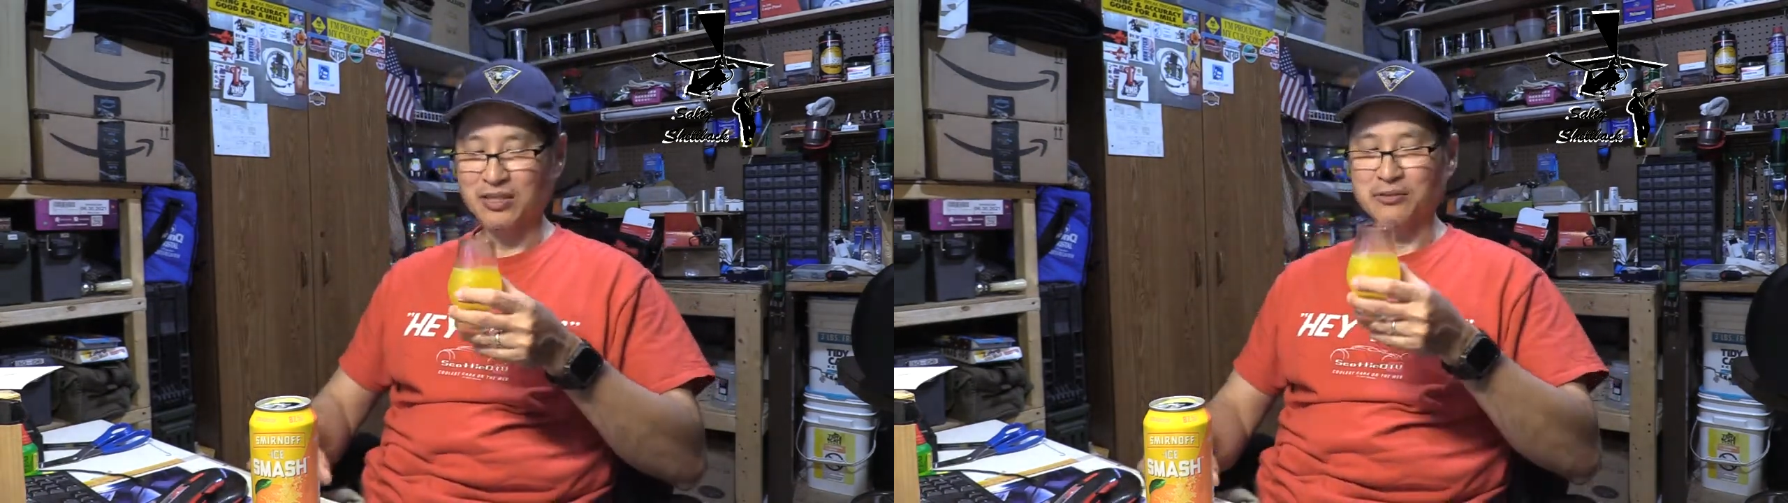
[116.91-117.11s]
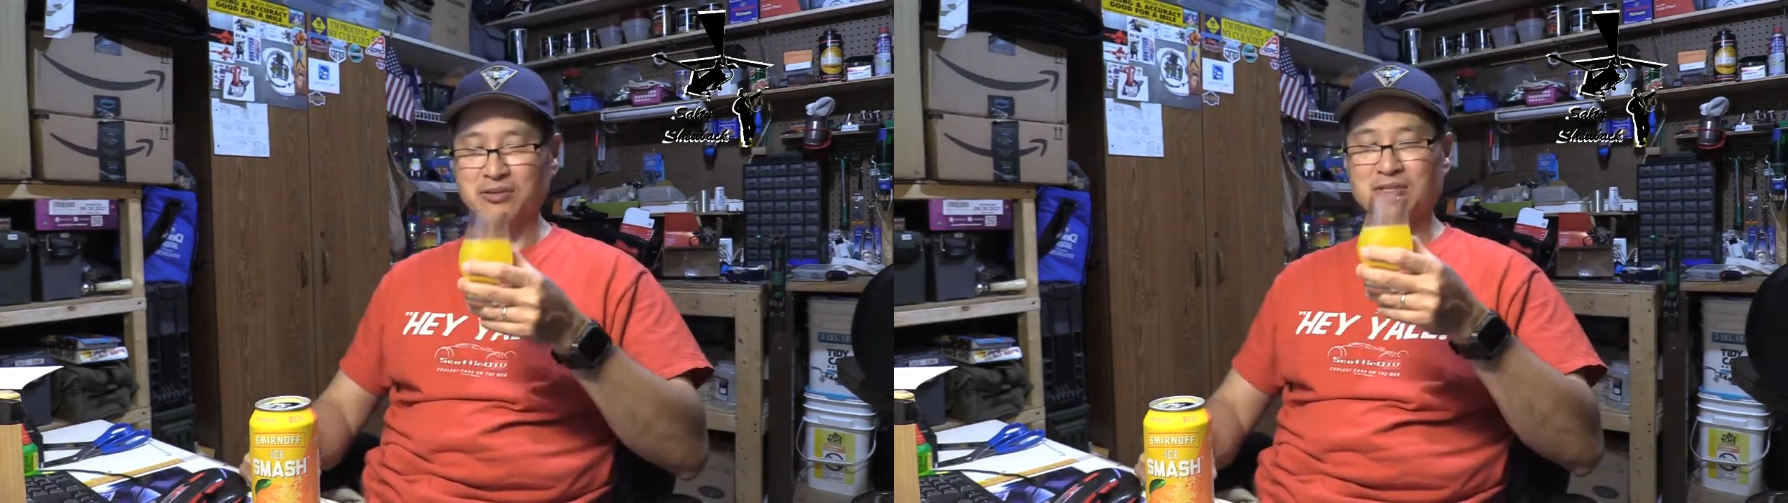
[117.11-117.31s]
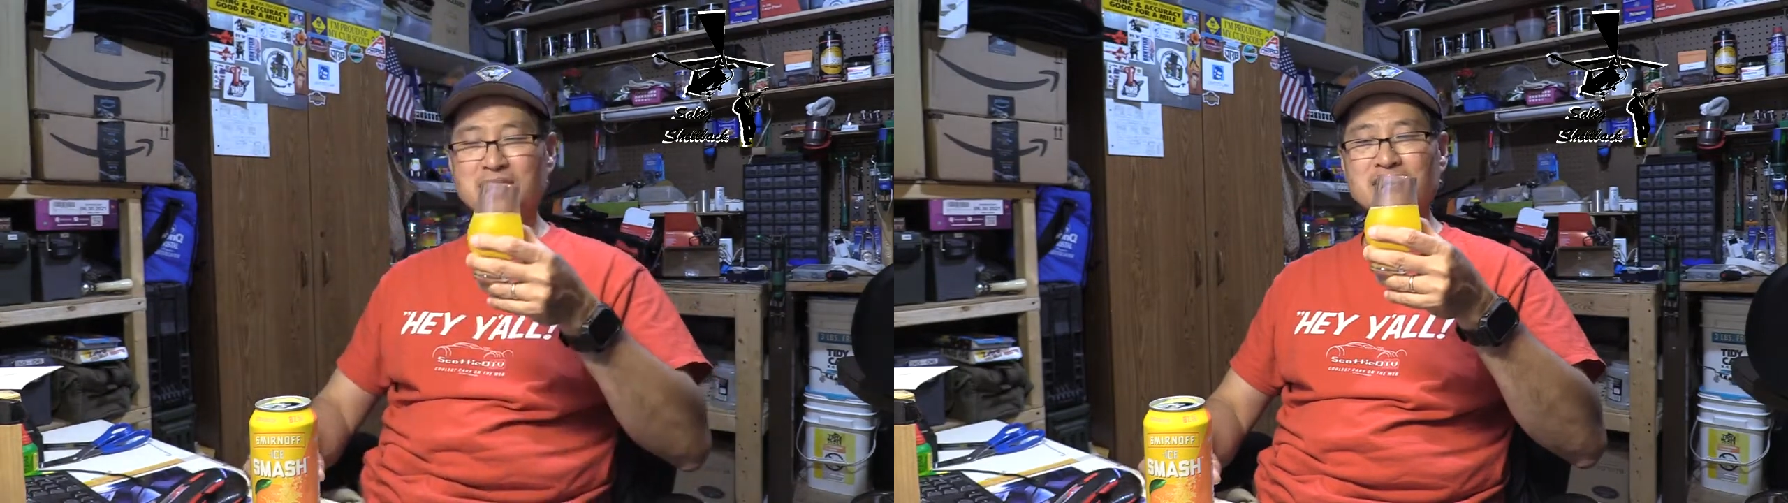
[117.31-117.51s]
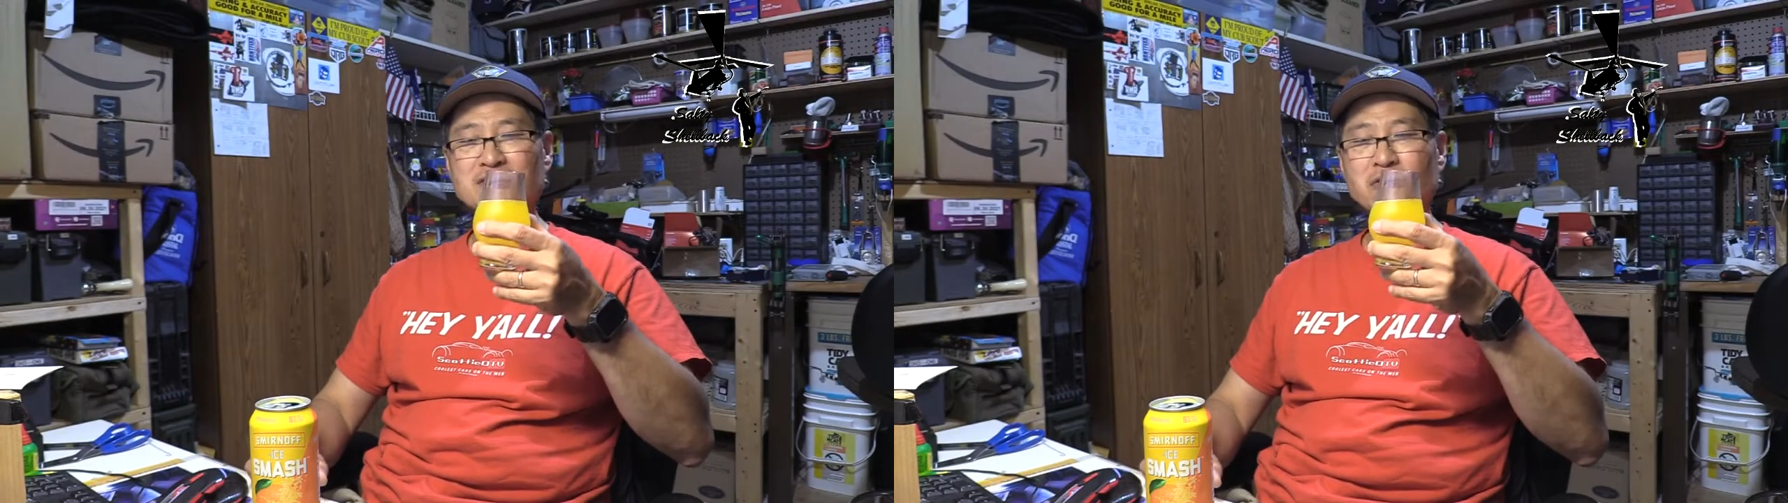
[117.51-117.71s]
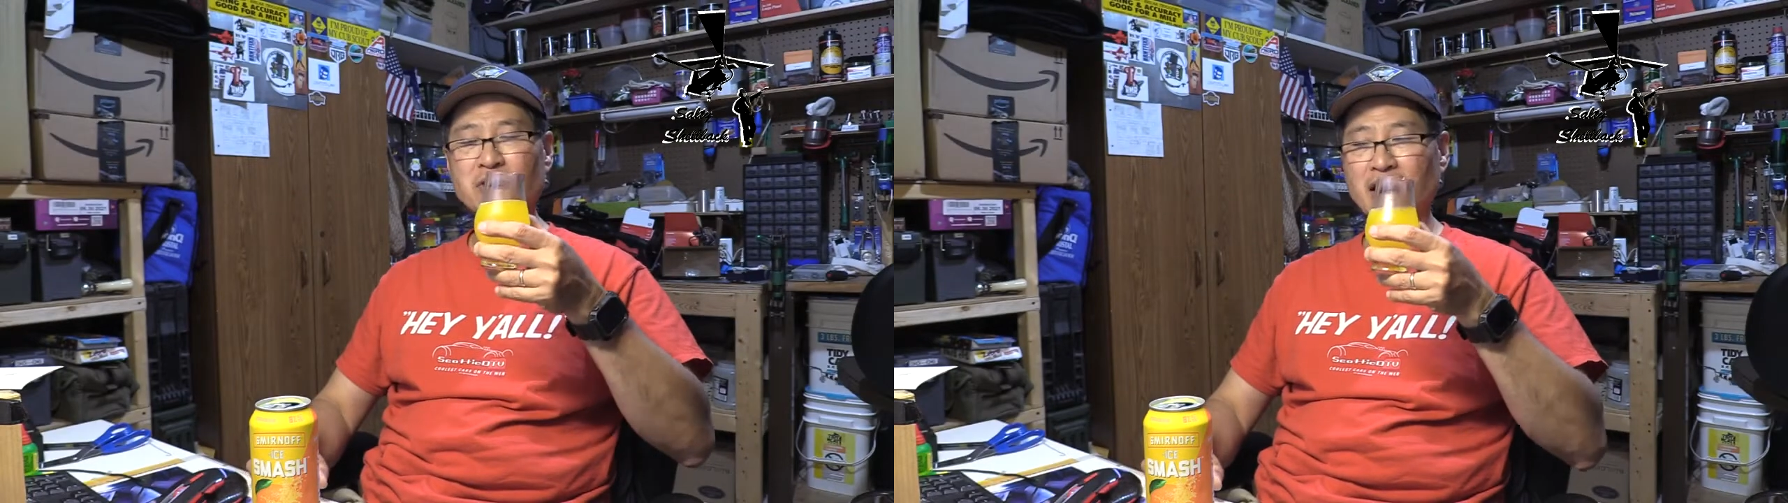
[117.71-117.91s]
that it was the
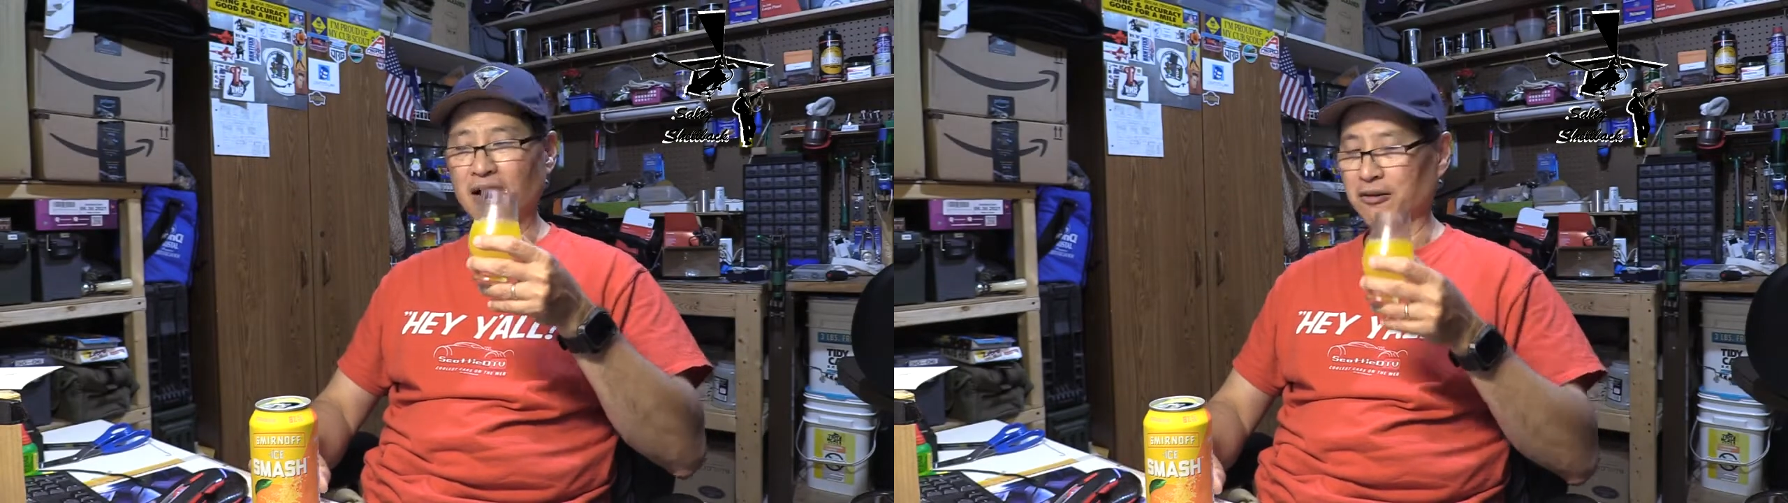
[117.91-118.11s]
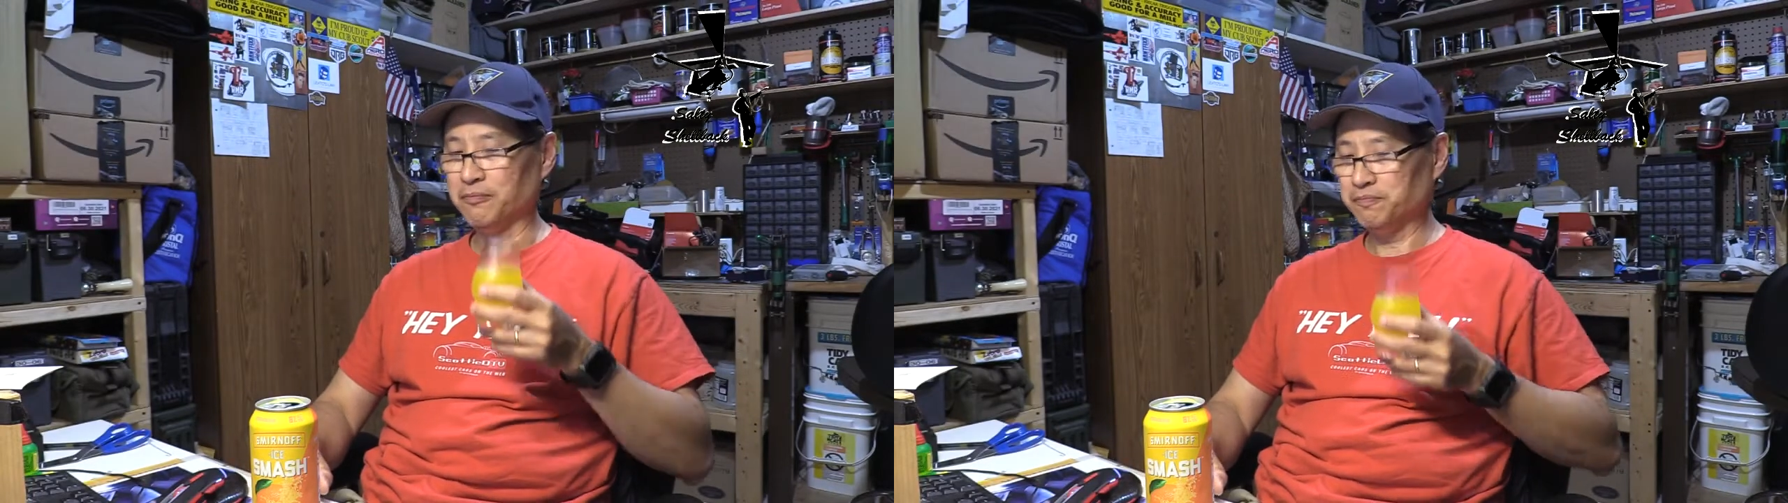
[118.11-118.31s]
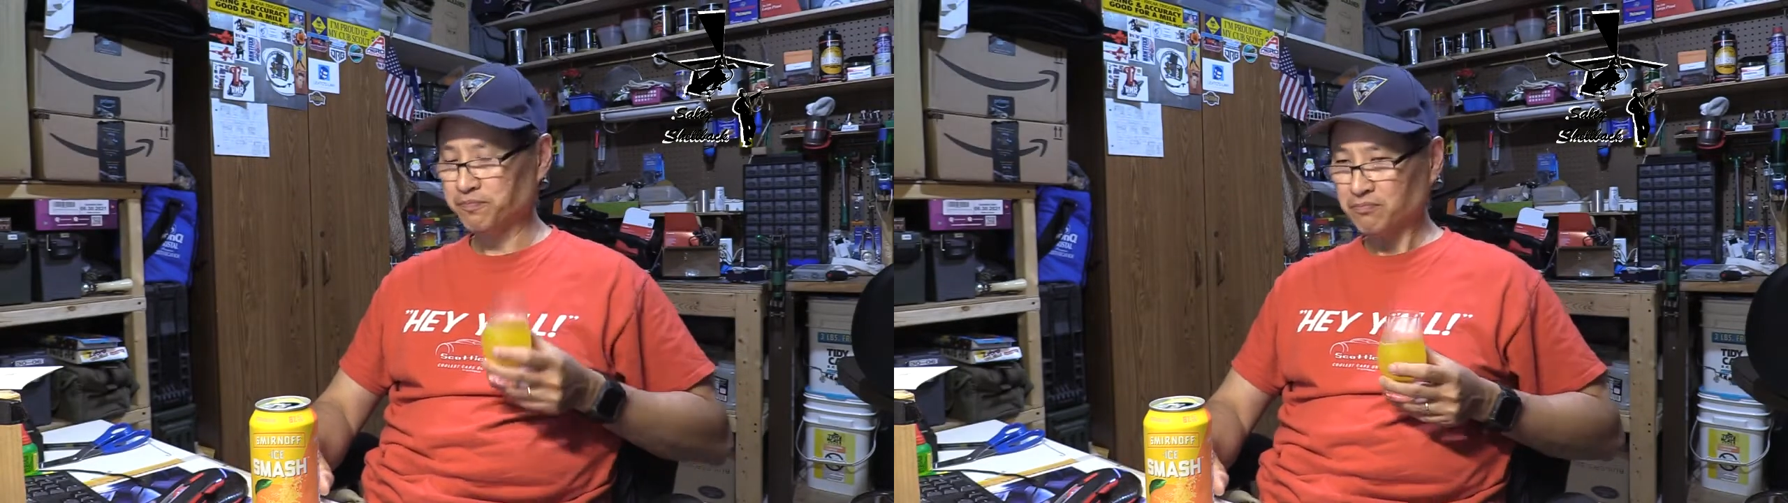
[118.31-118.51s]
soda aisle.